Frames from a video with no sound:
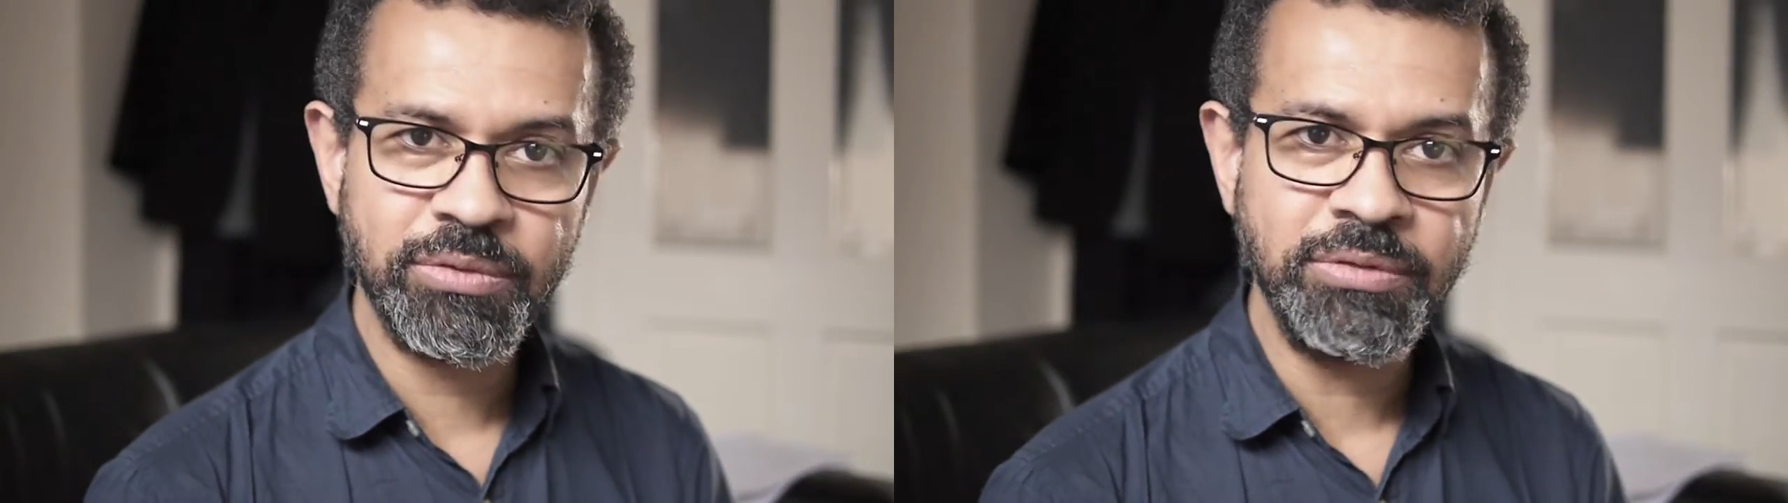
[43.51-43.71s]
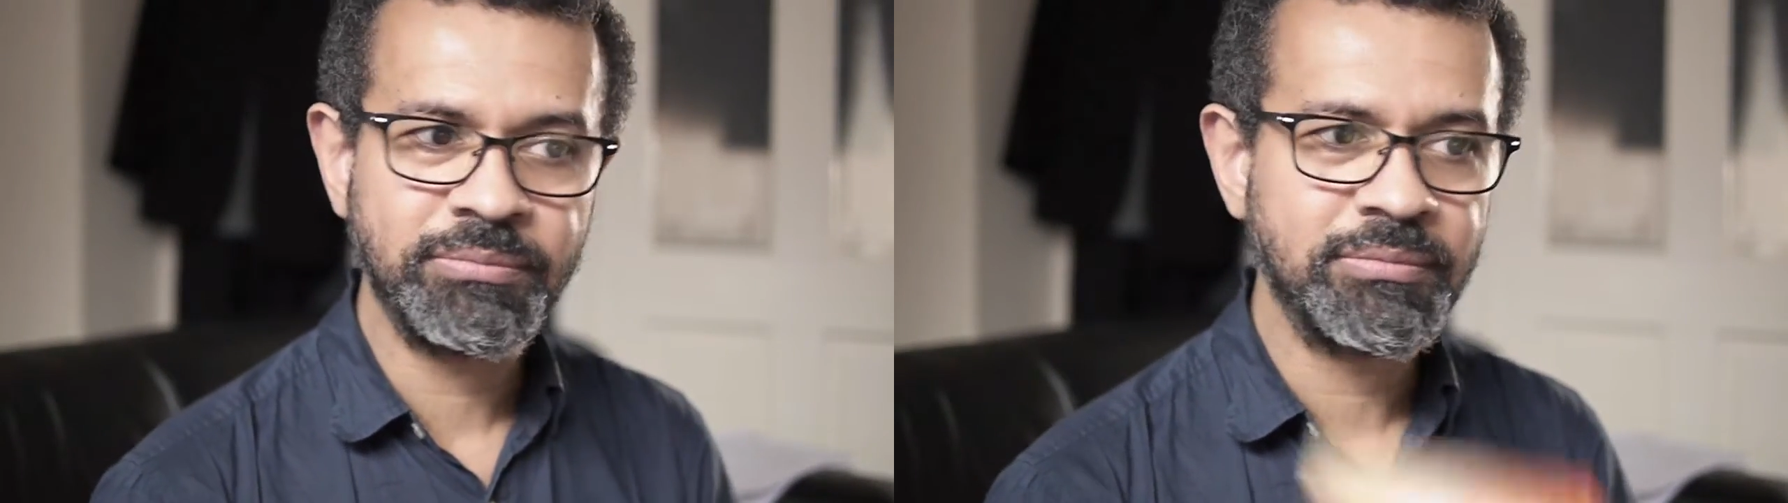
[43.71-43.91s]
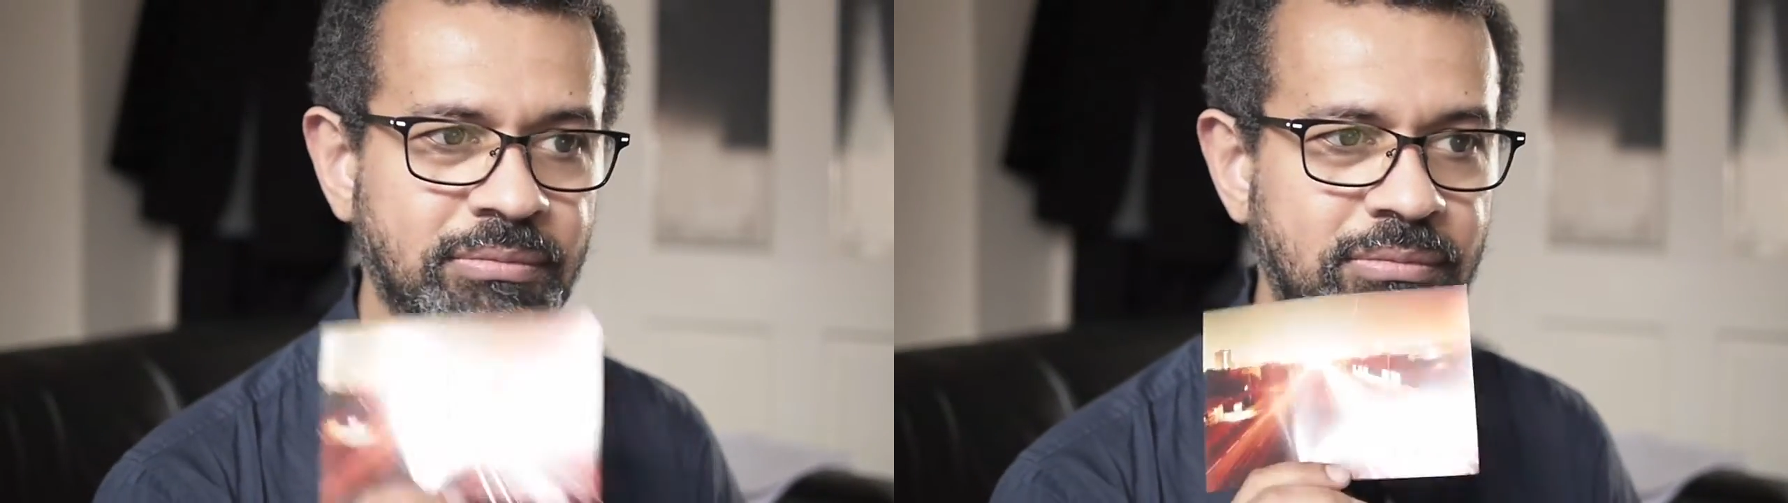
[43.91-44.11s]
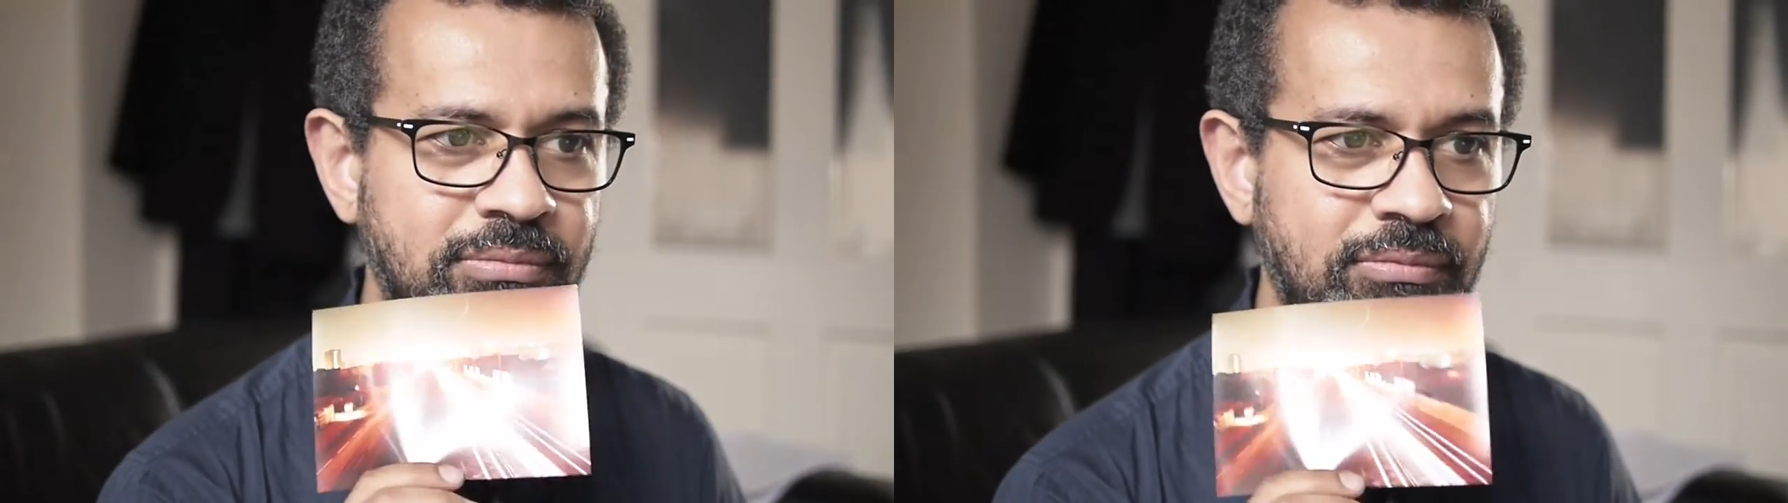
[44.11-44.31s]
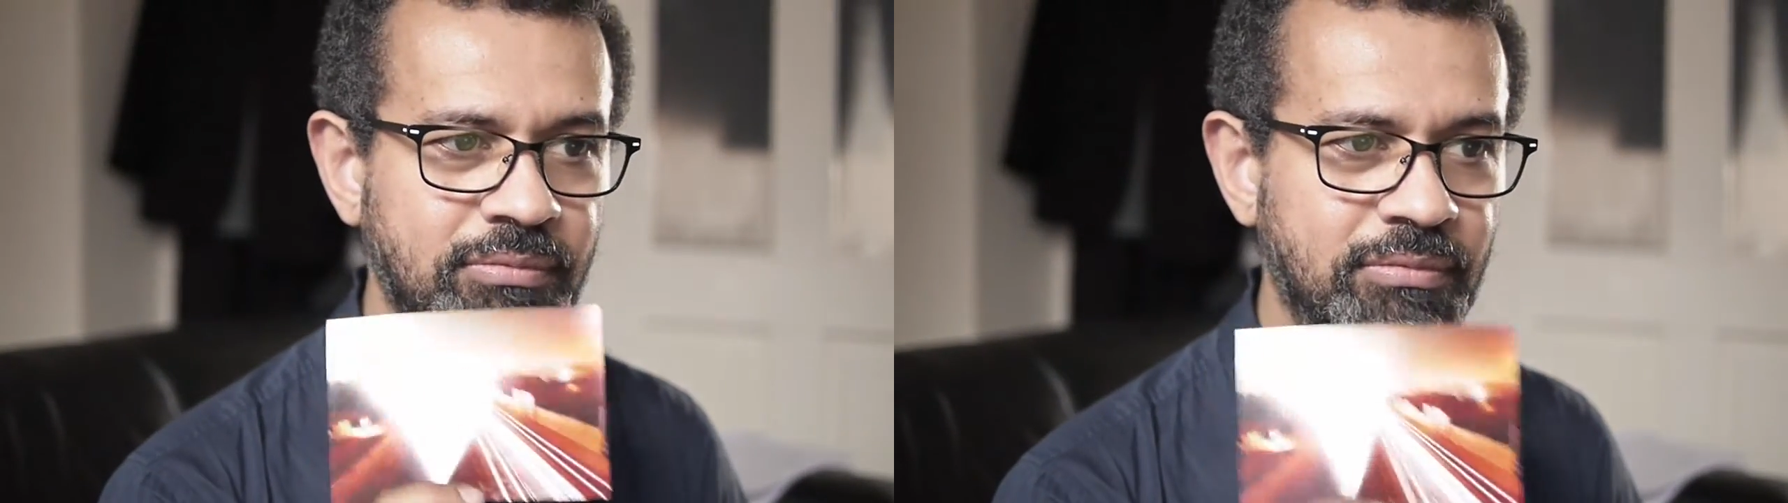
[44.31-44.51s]
one.
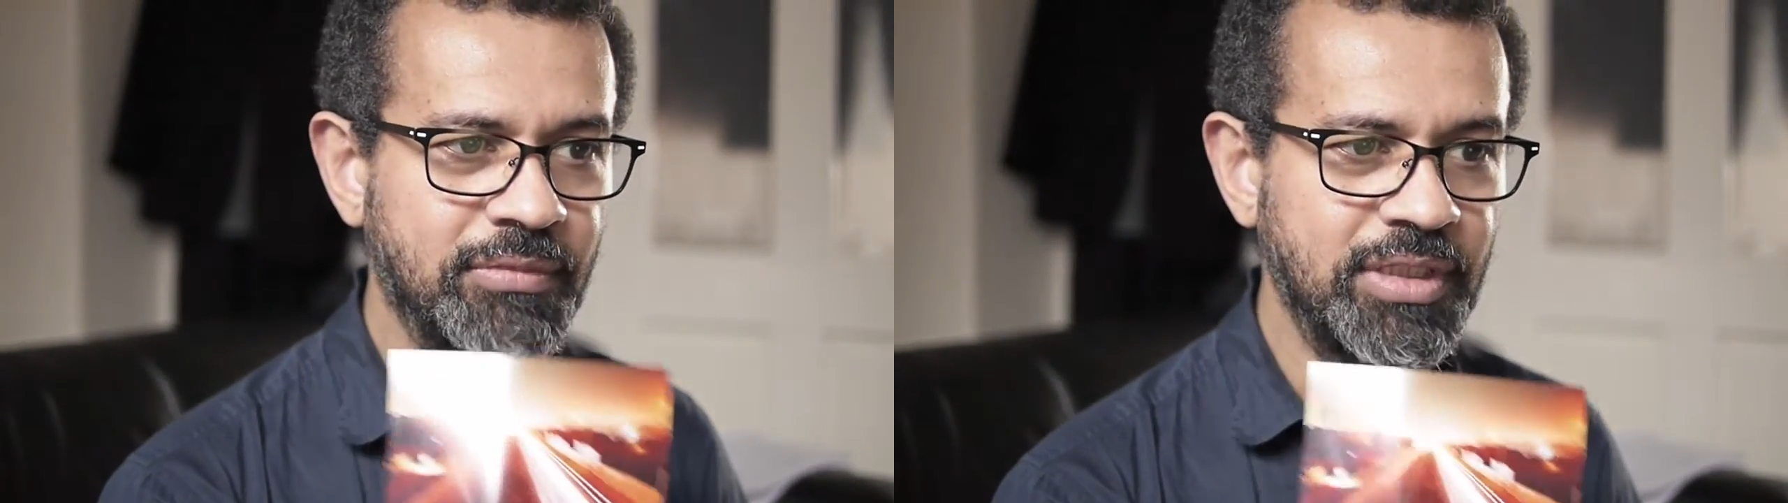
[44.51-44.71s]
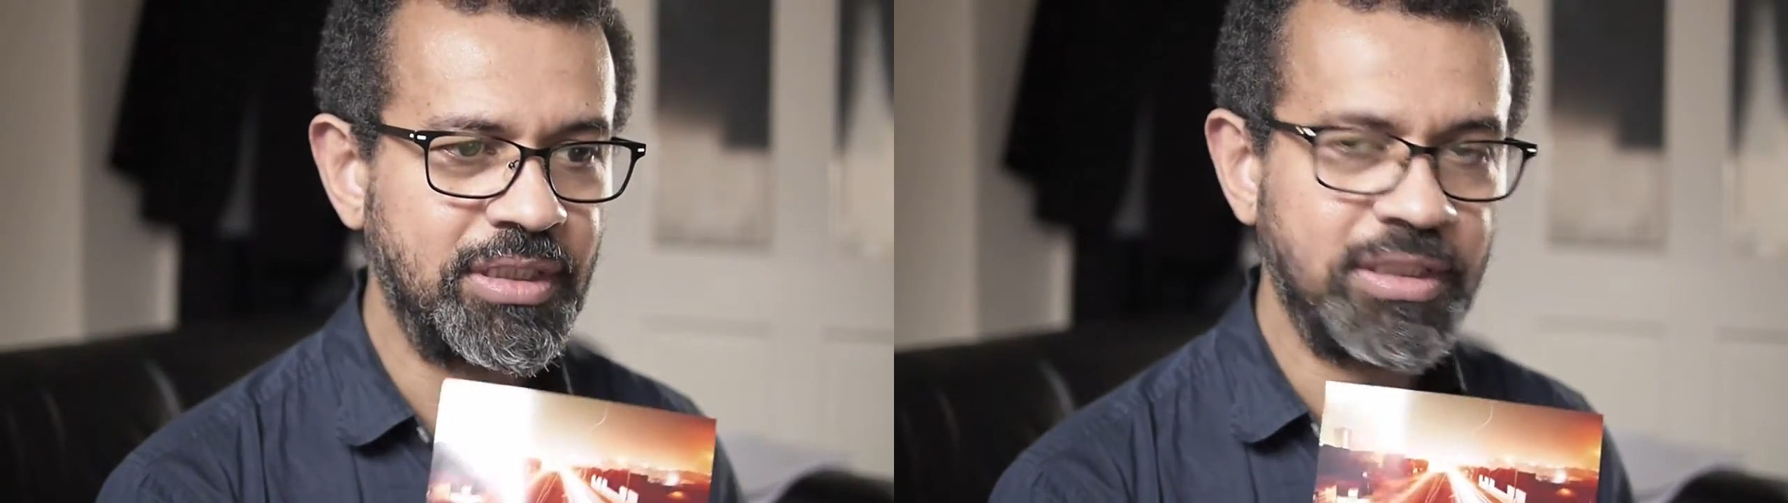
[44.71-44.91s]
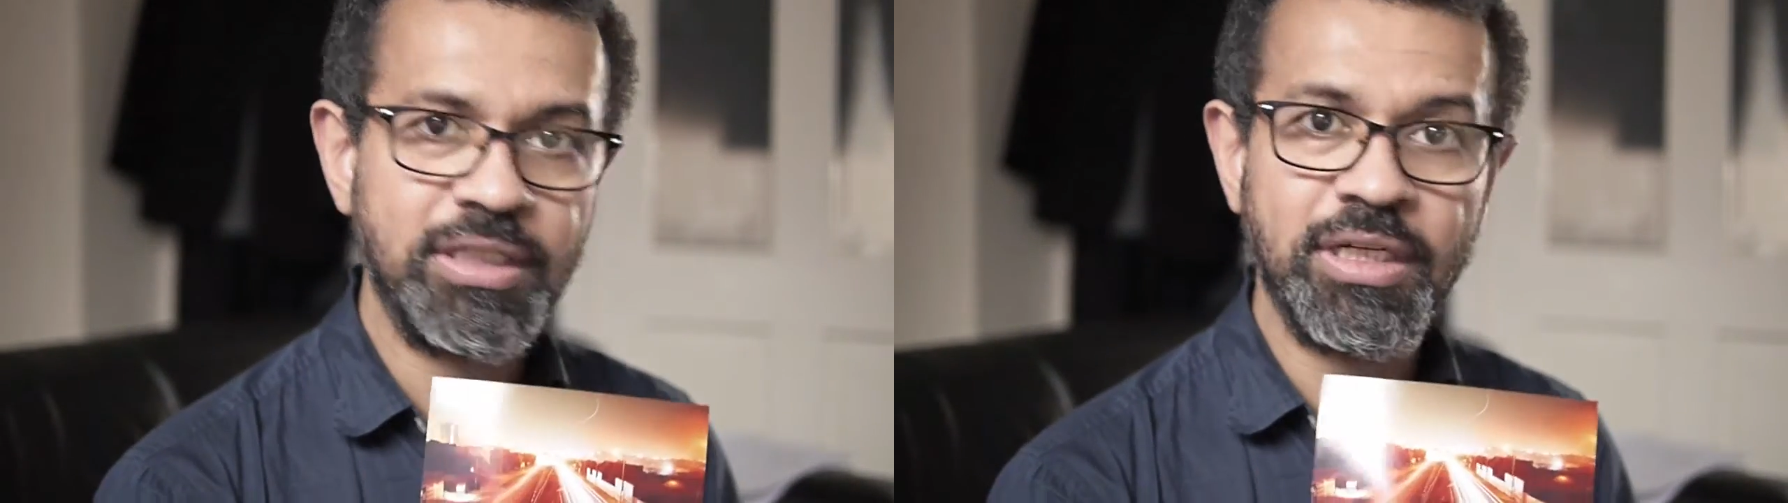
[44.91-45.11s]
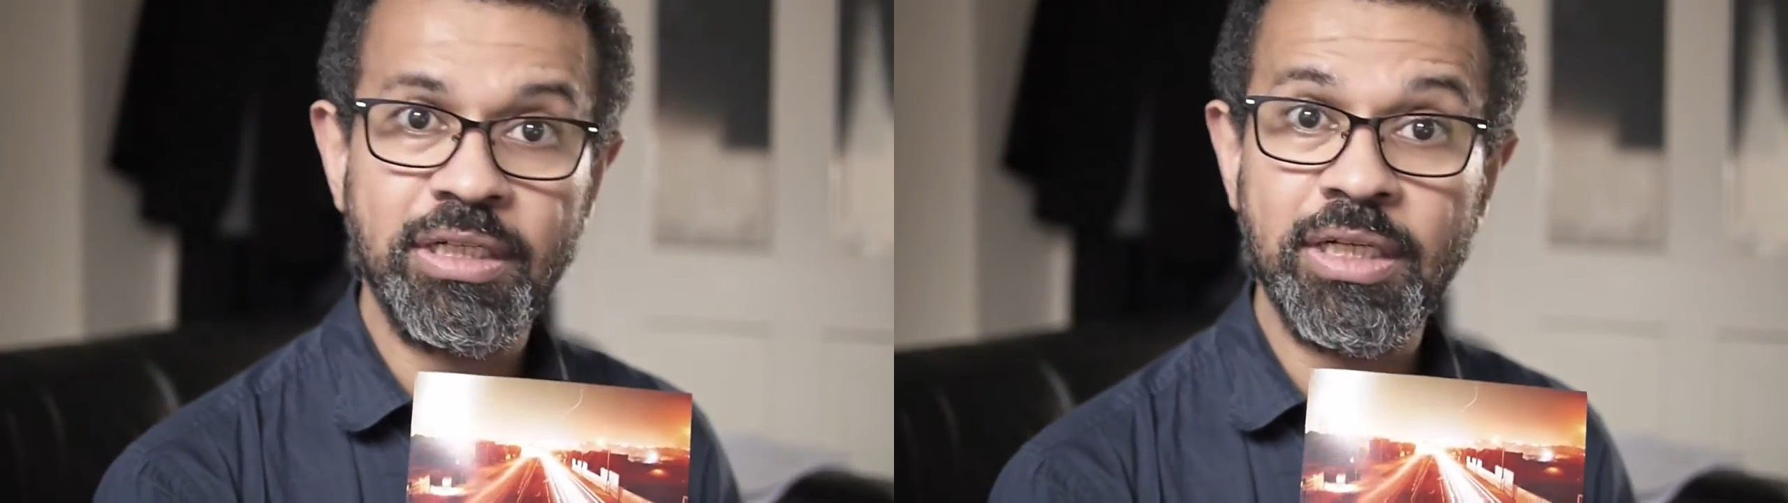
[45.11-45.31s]
A